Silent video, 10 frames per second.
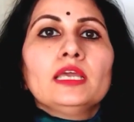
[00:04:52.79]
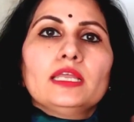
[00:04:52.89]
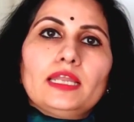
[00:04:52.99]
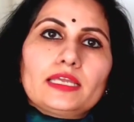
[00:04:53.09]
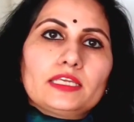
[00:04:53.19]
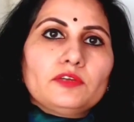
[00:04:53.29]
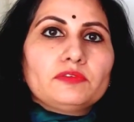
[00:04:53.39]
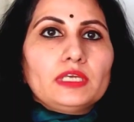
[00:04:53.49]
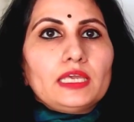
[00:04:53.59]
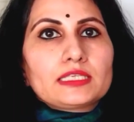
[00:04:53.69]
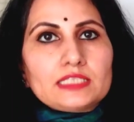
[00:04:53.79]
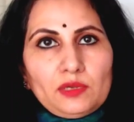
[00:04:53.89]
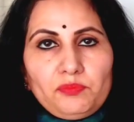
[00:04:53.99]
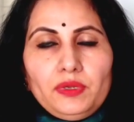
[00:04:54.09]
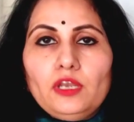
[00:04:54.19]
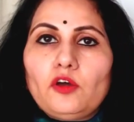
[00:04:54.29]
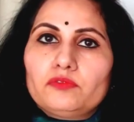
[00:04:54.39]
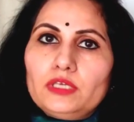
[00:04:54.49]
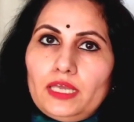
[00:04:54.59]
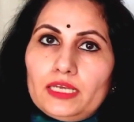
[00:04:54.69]
like give the example of
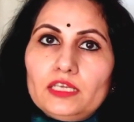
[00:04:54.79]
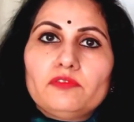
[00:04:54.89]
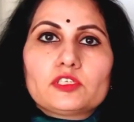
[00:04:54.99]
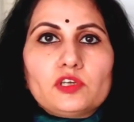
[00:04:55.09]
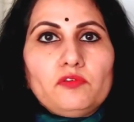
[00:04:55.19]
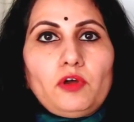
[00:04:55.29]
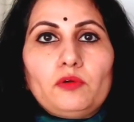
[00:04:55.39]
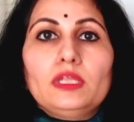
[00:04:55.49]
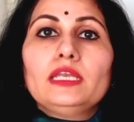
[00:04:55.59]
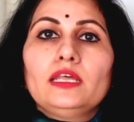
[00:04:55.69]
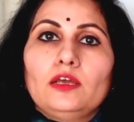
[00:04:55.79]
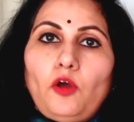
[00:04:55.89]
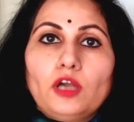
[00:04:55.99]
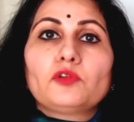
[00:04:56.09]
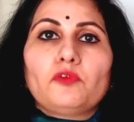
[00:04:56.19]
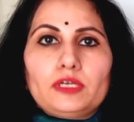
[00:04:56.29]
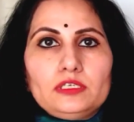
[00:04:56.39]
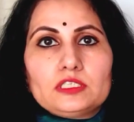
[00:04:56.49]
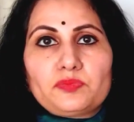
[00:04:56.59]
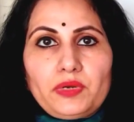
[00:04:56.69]
the algae which are found in hot
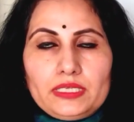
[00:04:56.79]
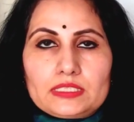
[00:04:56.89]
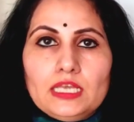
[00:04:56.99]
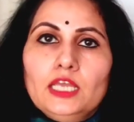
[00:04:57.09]
water springs.